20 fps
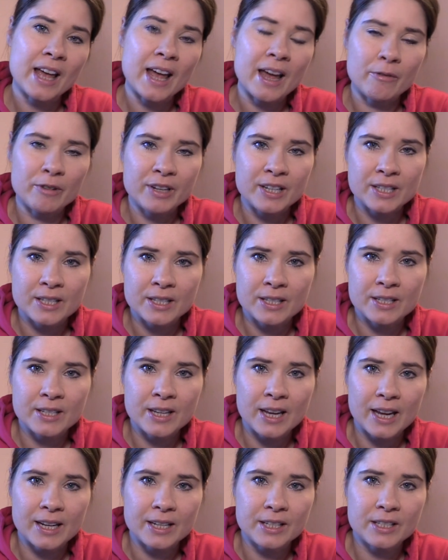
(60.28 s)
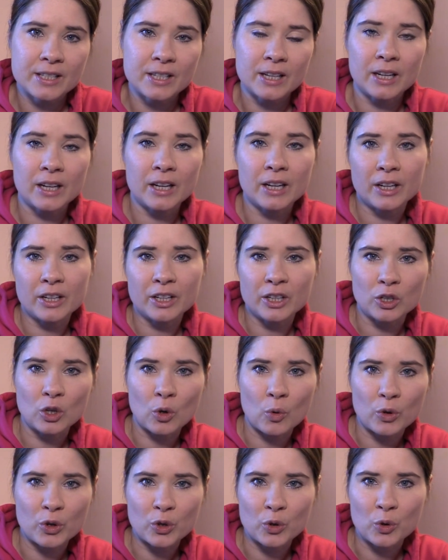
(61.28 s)
areas that
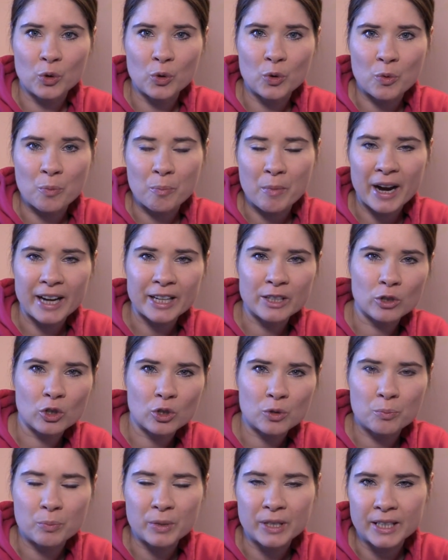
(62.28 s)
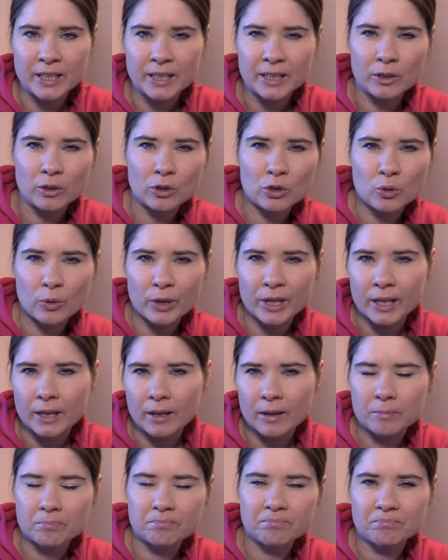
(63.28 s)
you might not be doing
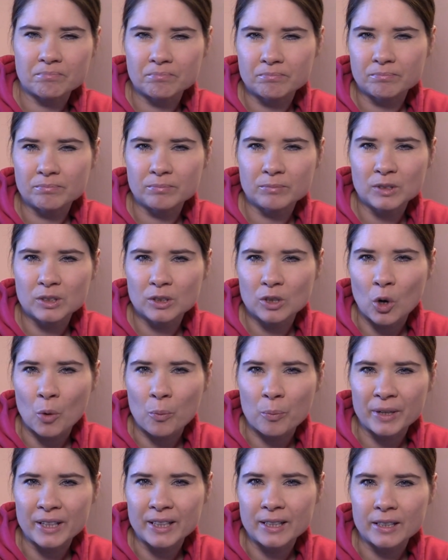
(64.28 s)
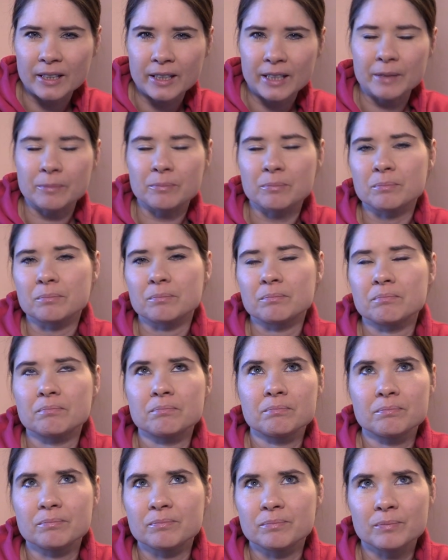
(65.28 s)
completely
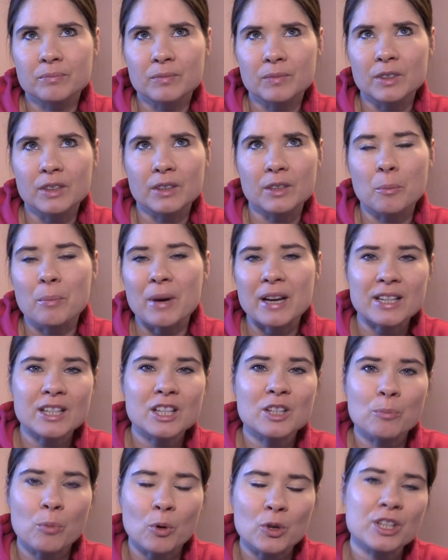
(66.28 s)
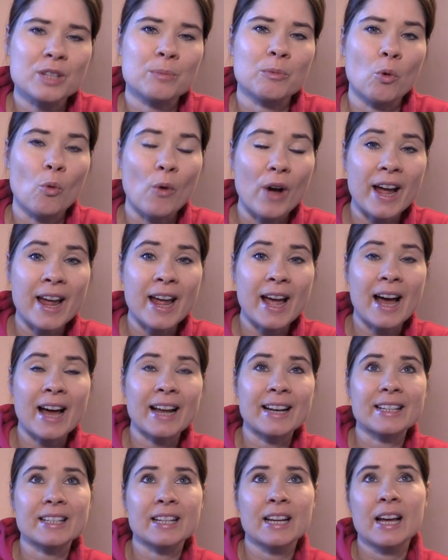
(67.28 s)
the best possible way,
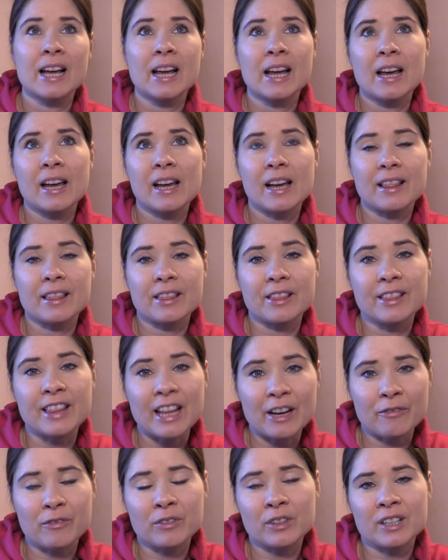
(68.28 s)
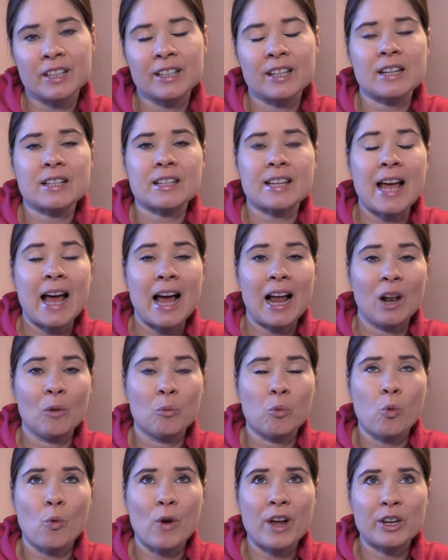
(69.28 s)
and it definitely does
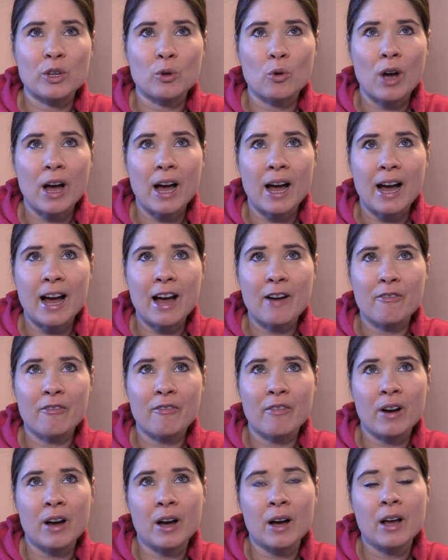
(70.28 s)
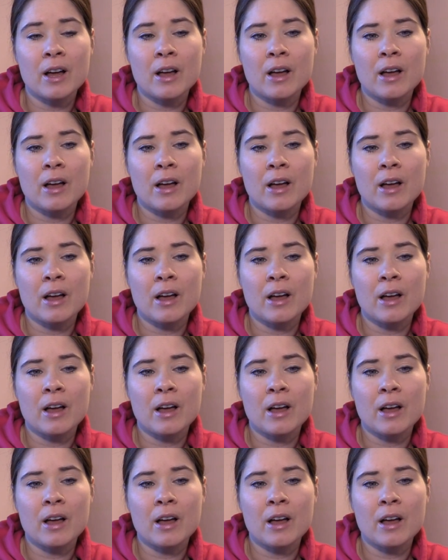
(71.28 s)
help when you have